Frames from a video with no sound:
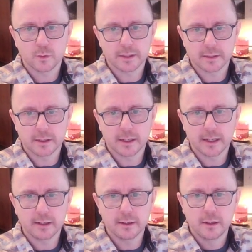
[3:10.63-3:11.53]
once
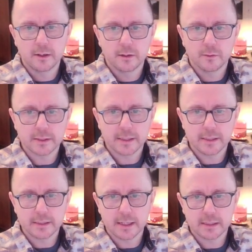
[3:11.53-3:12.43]
each, as per normal.
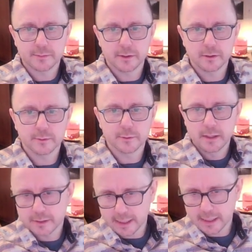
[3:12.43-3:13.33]
The boxes are a
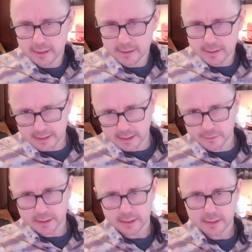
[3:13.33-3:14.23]
bit harder to
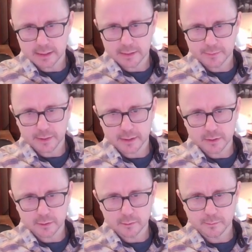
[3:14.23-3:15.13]
distinguish in this puzzle
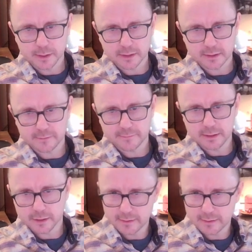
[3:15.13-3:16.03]
because of the presence
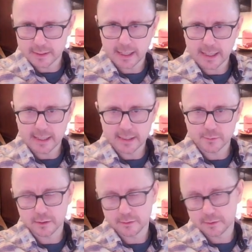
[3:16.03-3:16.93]
of these
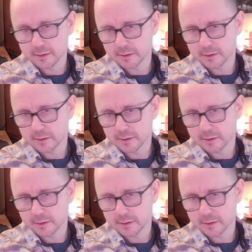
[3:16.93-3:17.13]
the